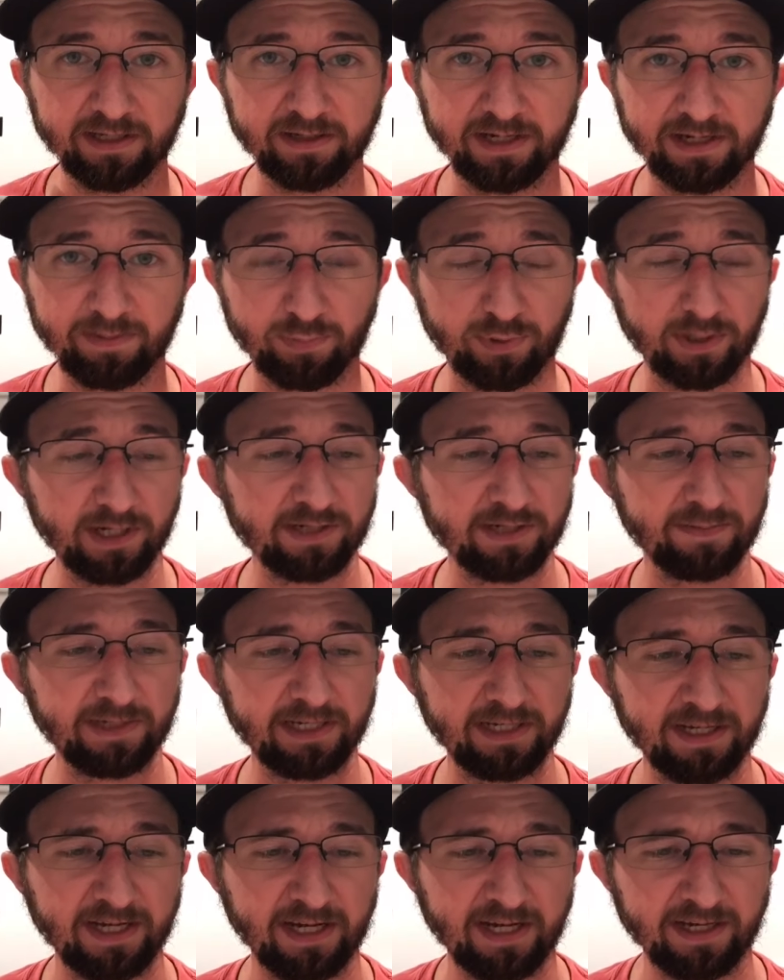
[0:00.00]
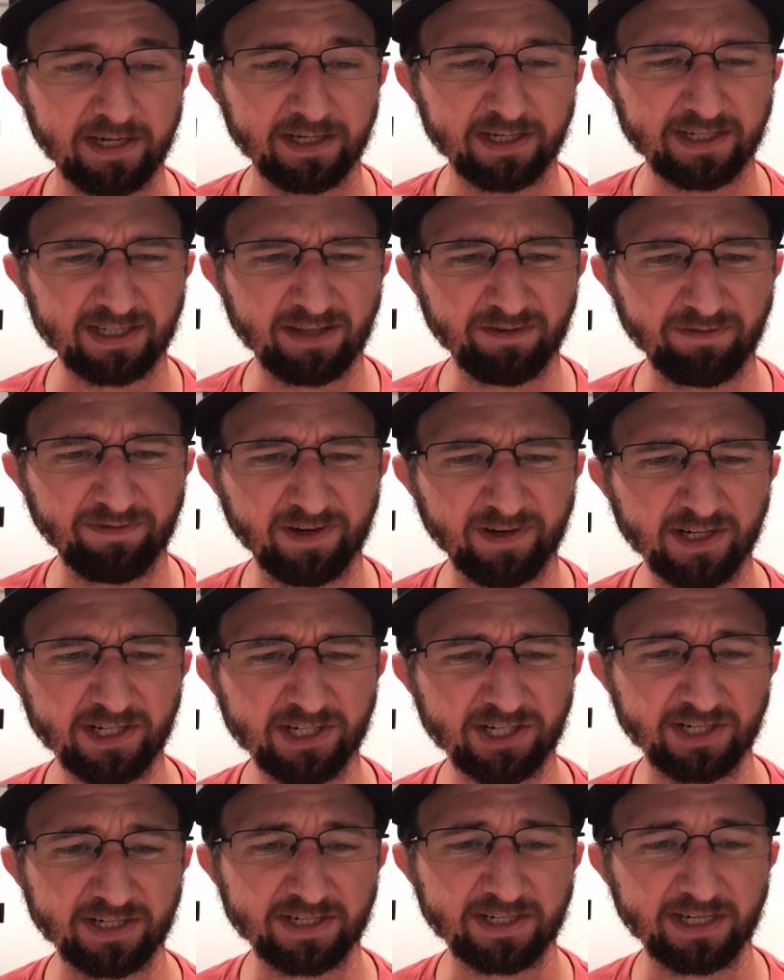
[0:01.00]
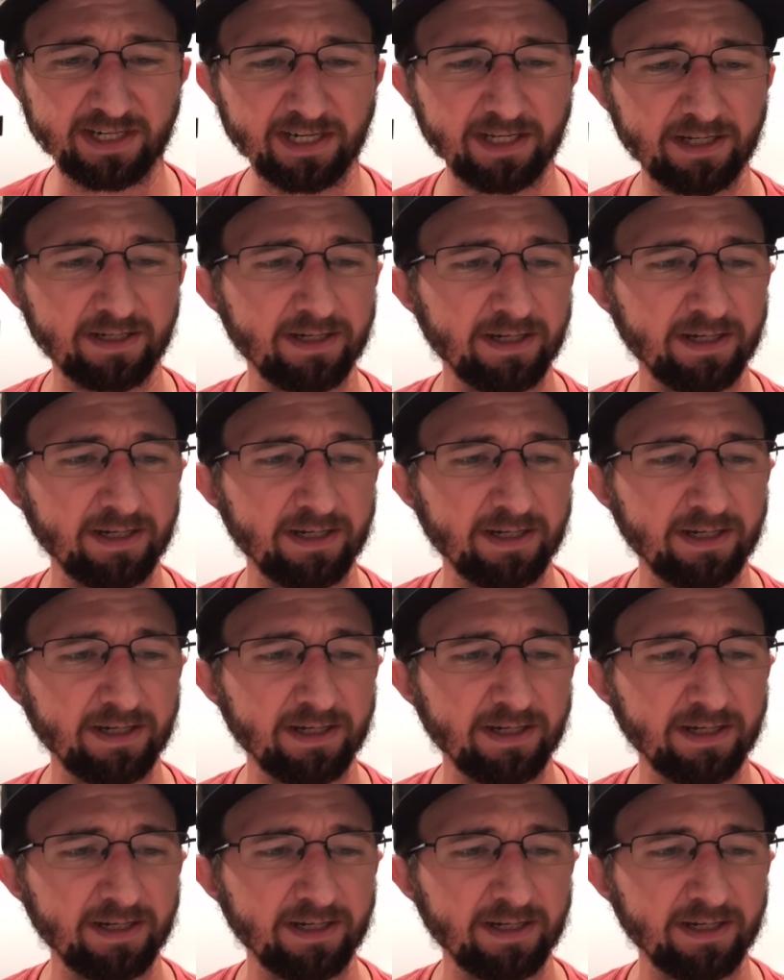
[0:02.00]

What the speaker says: impress me is the function set.